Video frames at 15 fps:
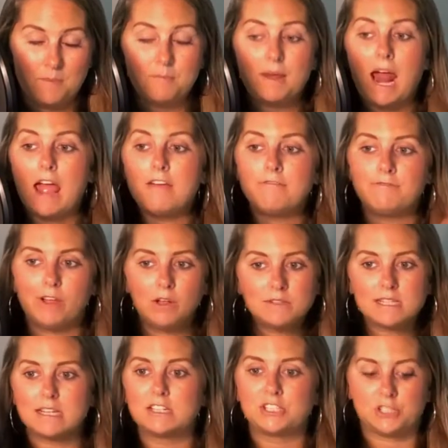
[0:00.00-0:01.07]
But I
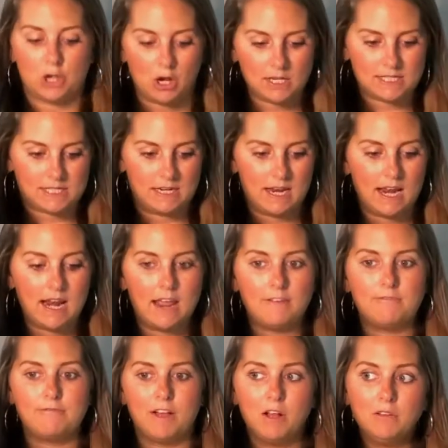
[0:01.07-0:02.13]
felt exhausted and I
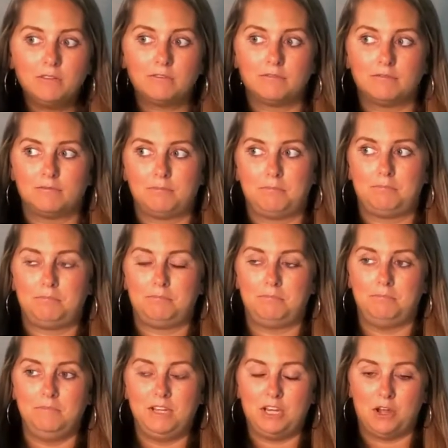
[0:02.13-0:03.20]
felt,
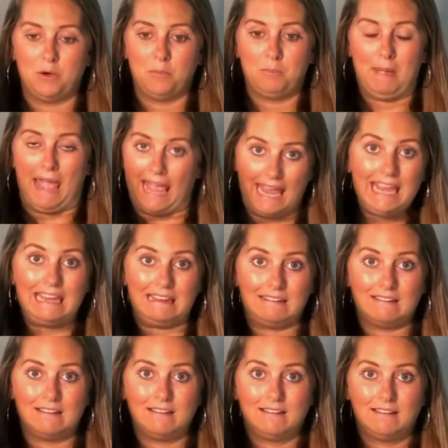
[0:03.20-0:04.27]

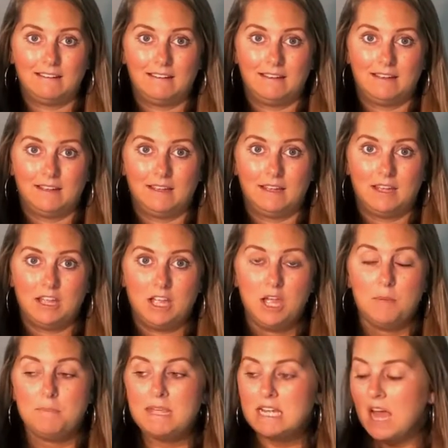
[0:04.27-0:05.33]
pain
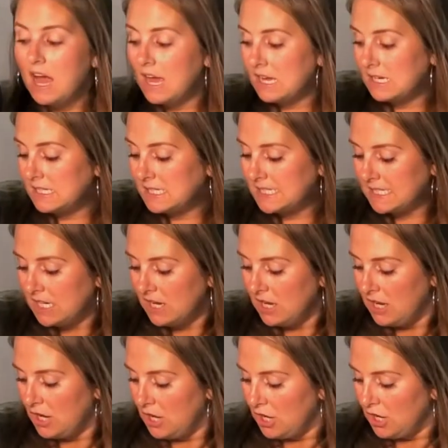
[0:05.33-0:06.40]
because
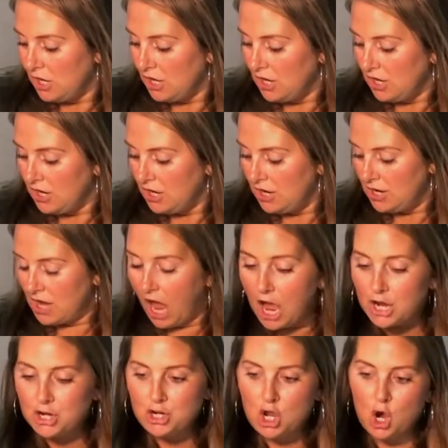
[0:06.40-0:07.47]

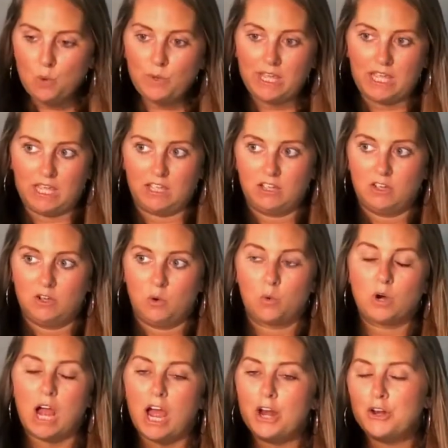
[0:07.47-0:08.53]
not knowing
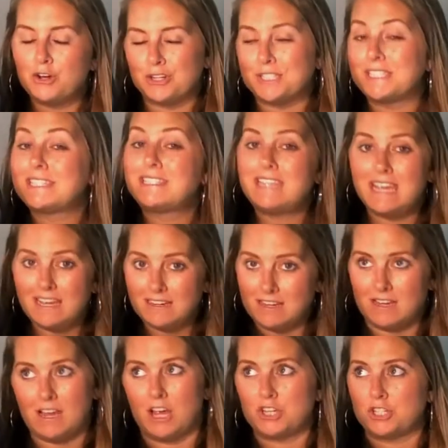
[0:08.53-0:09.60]
or
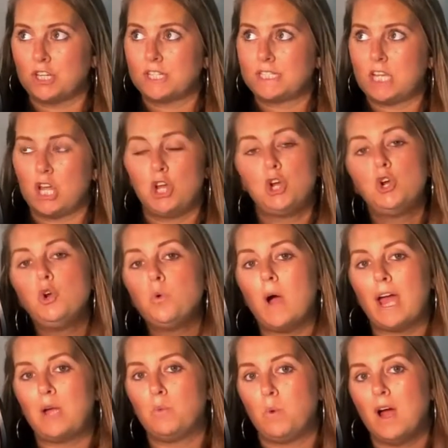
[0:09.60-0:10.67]
understanding, I should say, who
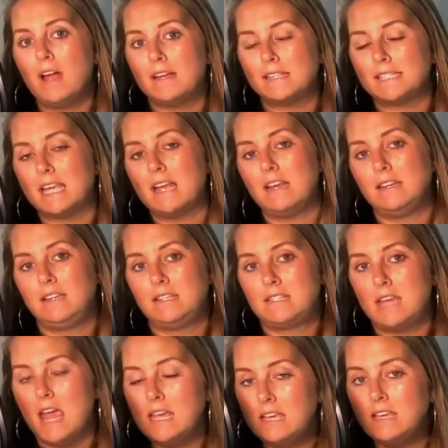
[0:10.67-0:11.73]
I was and
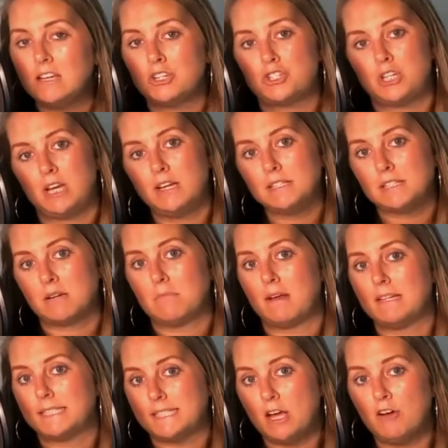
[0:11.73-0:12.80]
taking a chance on
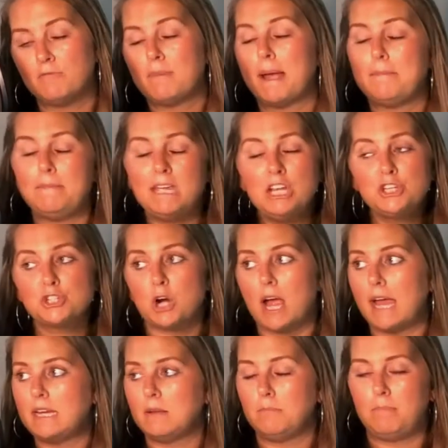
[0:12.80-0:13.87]
myself by me
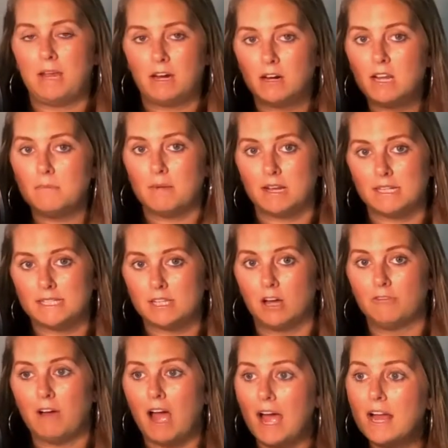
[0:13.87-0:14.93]
trying to bury
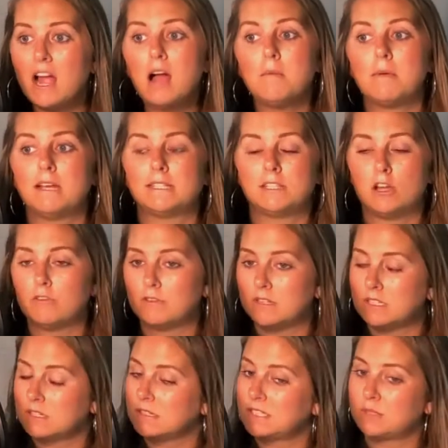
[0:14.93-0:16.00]
myself, I got myself
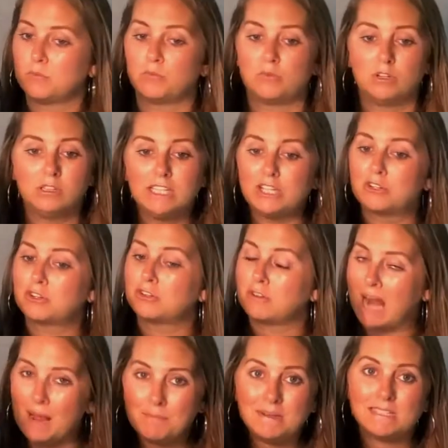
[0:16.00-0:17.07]
into some really
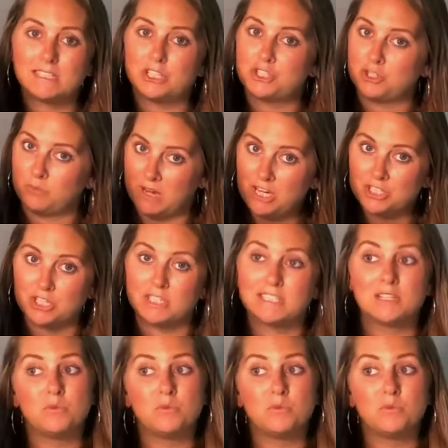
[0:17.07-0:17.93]
crappy situations.